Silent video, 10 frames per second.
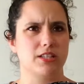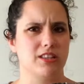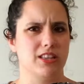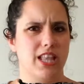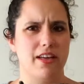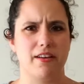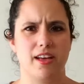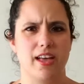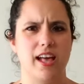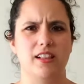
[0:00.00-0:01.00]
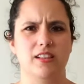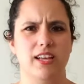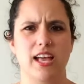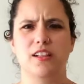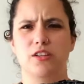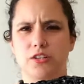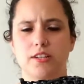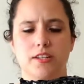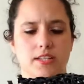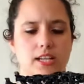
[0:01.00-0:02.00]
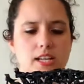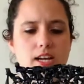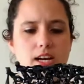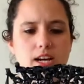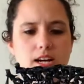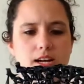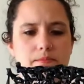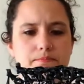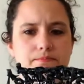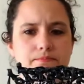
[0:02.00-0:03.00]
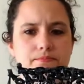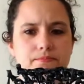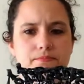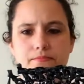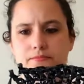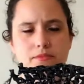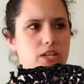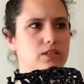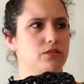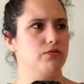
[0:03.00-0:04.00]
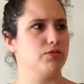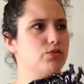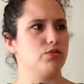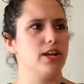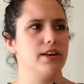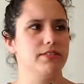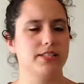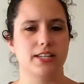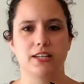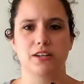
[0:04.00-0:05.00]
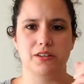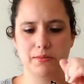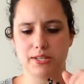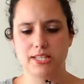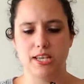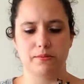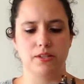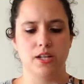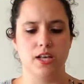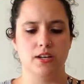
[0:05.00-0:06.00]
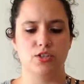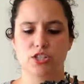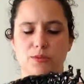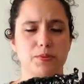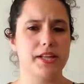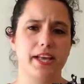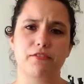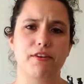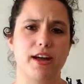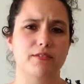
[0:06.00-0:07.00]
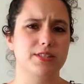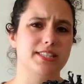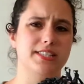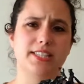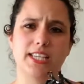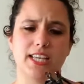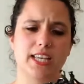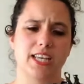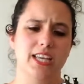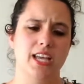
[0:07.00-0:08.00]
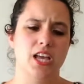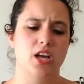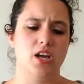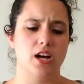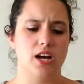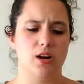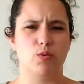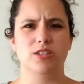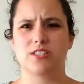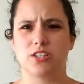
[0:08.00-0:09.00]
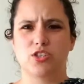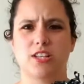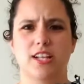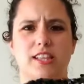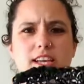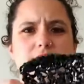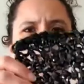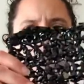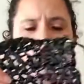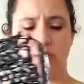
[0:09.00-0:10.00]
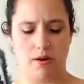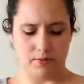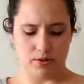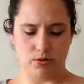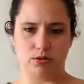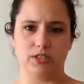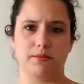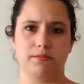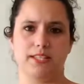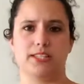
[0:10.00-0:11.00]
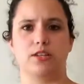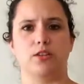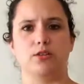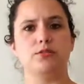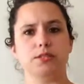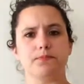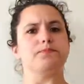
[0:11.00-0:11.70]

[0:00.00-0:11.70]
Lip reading: L hook. I don't know for sure. I have it sitting out on my table. Just playing around to see what stitches I liked. So I'm going to hold it up nice and close.